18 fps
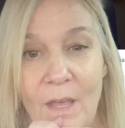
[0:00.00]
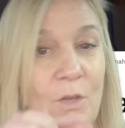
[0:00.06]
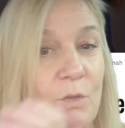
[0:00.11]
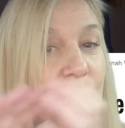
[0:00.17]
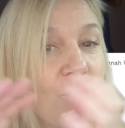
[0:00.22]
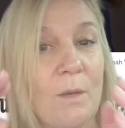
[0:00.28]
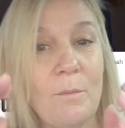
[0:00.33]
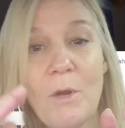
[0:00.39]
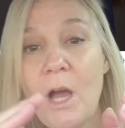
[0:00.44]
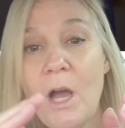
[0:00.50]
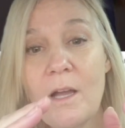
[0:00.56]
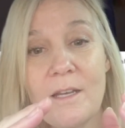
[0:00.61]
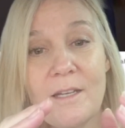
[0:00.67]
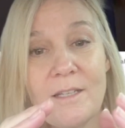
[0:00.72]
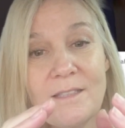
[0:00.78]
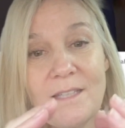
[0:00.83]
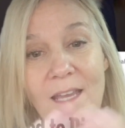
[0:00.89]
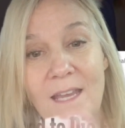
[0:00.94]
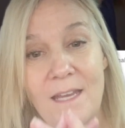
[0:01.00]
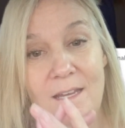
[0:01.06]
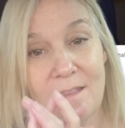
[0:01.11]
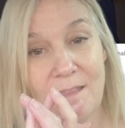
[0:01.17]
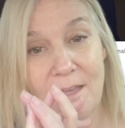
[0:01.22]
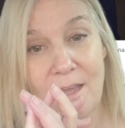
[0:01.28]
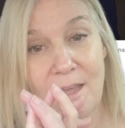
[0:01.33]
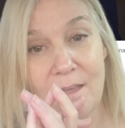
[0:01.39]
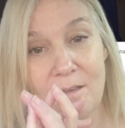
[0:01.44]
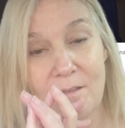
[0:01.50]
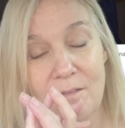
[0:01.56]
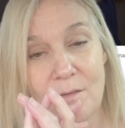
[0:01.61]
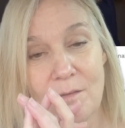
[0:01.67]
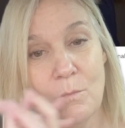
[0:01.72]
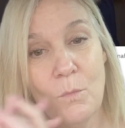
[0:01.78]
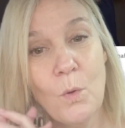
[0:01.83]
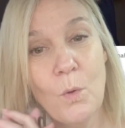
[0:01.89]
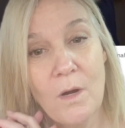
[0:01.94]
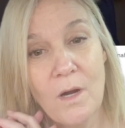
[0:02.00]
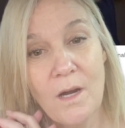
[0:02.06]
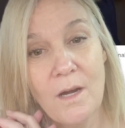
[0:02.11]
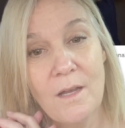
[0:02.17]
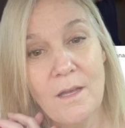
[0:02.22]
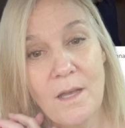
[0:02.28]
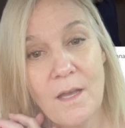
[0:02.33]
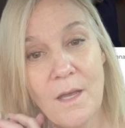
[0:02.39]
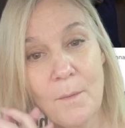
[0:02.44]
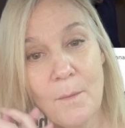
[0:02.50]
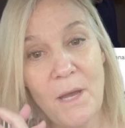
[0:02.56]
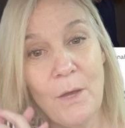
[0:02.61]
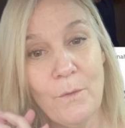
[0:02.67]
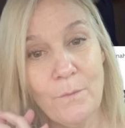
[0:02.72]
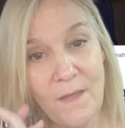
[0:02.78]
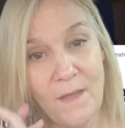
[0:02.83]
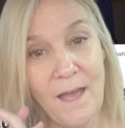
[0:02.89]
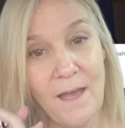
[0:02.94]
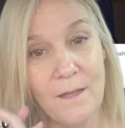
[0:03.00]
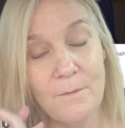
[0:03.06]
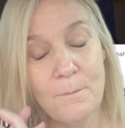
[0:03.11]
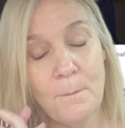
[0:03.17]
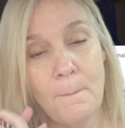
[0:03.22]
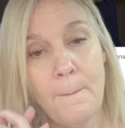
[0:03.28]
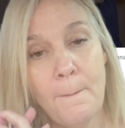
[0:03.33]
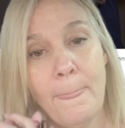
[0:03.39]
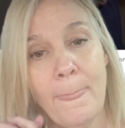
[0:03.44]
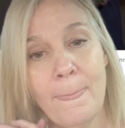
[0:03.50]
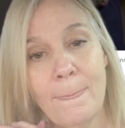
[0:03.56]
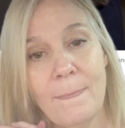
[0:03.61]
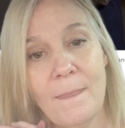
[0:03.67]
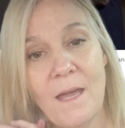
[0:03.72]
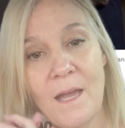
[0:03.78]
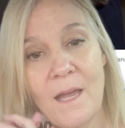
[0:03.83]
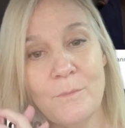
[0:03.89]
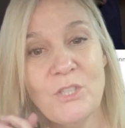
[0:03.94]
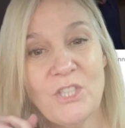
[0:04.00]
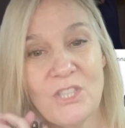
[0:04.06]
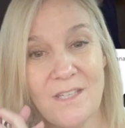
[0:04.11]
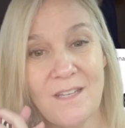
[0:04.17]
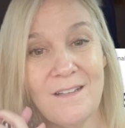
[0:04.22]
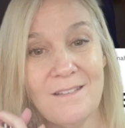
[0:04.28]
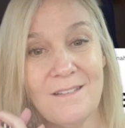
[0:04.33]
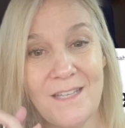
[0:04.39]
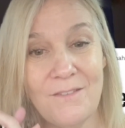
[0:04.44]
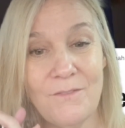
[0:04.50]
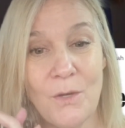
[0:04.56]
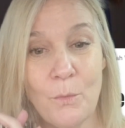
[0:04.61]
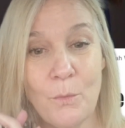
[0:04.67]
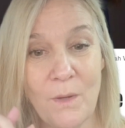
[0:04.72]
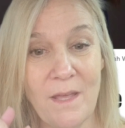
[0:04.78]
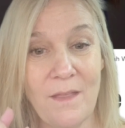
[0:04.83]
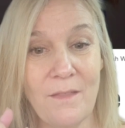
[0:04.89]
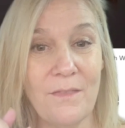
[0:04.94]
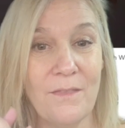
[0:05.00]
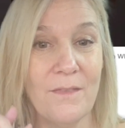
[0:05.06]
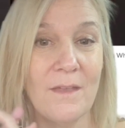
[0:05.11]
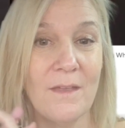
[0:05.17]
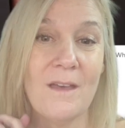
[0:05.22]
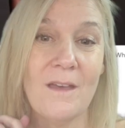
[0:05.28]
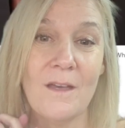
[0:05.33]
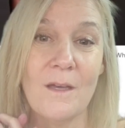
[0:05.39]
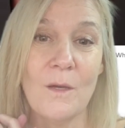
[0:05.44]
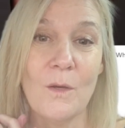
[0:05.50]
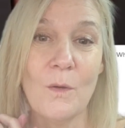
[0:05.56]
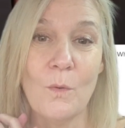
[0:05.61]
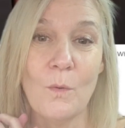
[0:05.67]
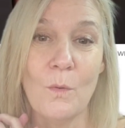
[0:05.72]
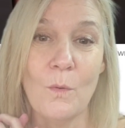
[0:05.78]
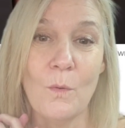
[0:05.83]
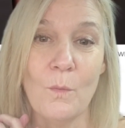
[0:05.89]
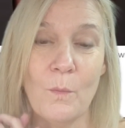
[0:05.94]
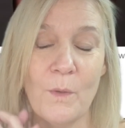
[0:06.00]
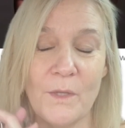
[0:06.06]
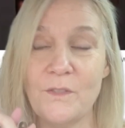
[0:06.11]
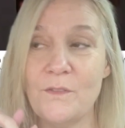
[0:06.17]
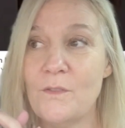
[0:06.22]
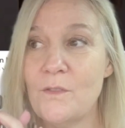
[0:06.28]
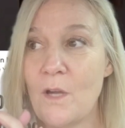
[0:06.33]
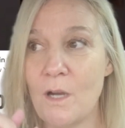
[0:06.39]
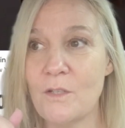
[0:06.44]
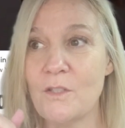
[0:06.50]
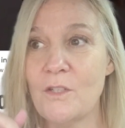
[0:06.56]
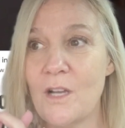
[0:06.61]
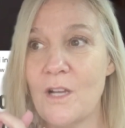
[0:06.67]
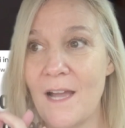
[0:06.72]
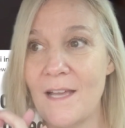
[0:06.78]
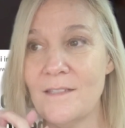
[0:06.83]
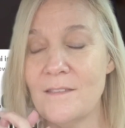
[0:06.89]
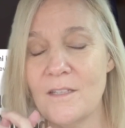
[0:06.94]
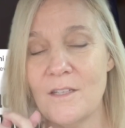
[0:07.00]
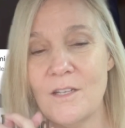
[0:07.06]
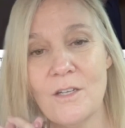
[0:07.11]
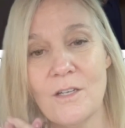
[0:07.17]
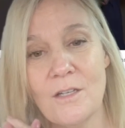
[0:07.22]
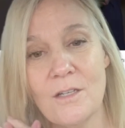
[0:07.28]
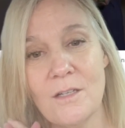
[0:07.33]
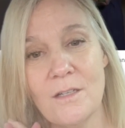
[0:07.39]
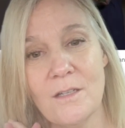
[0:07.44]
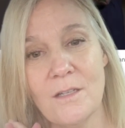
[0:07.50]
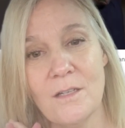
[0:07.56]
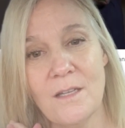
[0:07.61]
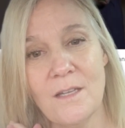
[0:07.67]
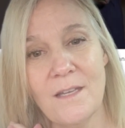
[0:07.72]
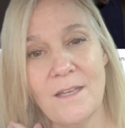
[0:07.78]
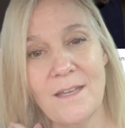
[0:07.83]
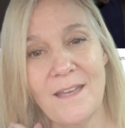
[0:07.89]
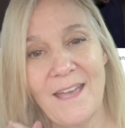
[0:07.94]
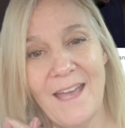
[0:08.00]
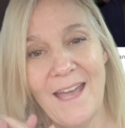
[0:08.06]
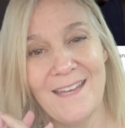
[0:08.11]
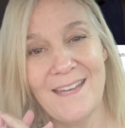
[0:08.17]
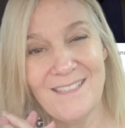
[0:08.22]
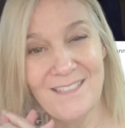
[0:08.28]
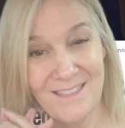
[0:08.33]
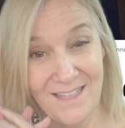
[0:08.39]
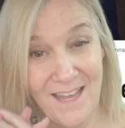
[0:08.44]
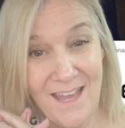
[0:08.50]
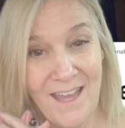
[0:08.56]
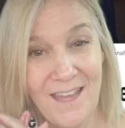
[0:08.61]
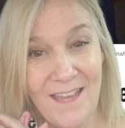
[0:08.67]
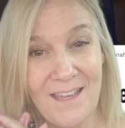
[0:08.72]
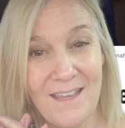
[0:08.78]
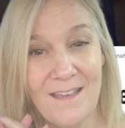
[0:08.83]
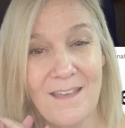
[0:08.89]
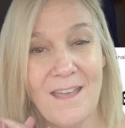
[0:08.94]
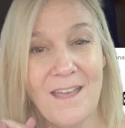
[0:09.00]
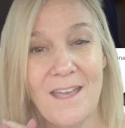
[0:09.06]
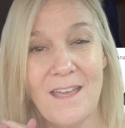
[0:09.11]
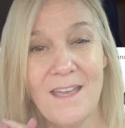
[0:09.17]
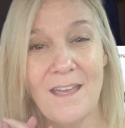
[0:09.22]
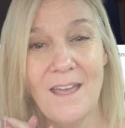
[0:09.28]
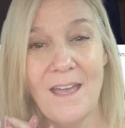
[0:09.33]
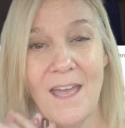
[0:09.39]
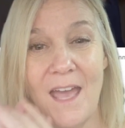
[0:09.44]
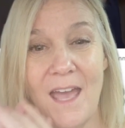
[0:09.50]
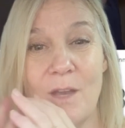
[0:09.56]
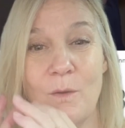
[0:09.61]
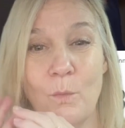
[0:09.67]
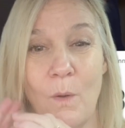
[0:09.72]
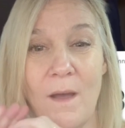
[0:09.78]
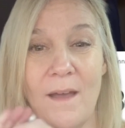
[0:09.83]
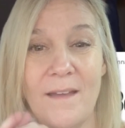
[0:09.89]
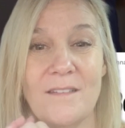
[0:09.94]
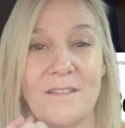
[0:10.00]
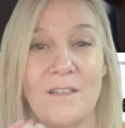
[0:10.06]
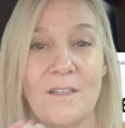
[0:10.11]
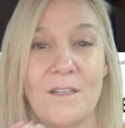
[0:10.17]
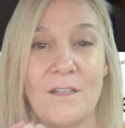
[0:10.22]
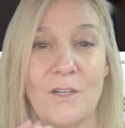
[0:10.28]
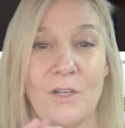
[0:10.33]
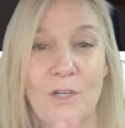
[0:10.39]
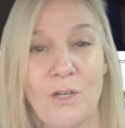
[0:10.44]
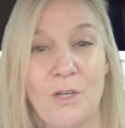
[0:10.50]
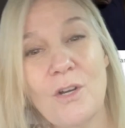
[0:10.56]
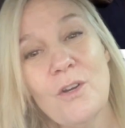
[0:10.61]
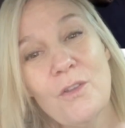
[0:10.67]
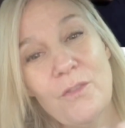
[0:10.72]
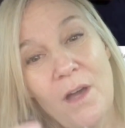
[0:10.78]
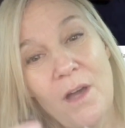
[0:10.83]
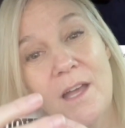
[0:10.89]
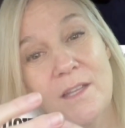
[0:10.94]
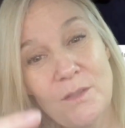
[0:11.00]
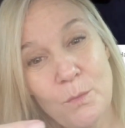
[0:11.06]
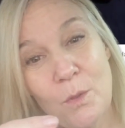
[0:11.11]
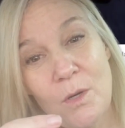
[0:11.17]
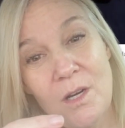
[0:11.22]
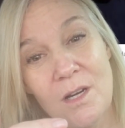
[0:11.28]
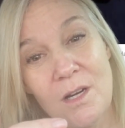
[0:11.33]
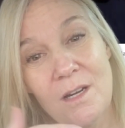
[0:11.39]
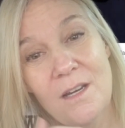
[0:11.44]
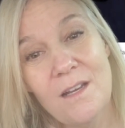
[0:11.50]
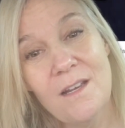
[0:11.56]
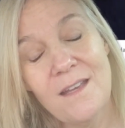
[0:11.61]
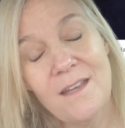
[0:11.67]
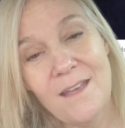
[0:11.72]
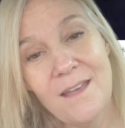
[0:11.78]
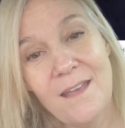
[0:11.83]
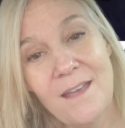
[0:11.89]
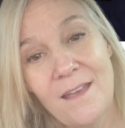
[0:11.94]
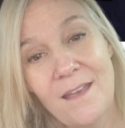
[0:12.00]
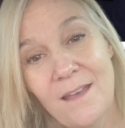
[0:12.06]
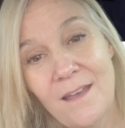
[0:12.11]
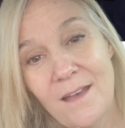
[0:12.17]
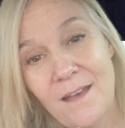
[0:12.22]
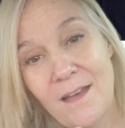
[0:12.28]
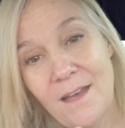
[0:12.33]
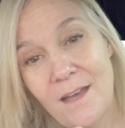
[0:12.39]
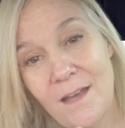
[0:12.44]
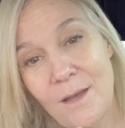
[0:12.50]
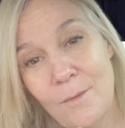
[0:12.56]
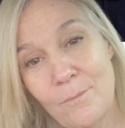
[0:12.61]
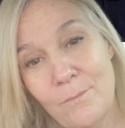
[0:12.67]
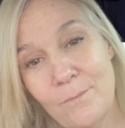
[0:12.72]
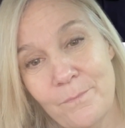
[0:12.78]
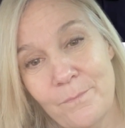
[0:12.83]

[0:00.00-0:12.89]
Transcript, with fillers: I'm not going to say anything more about that. I'm just going to leave it with what Dr. Guisinger had to say and what her thoughts were. Um,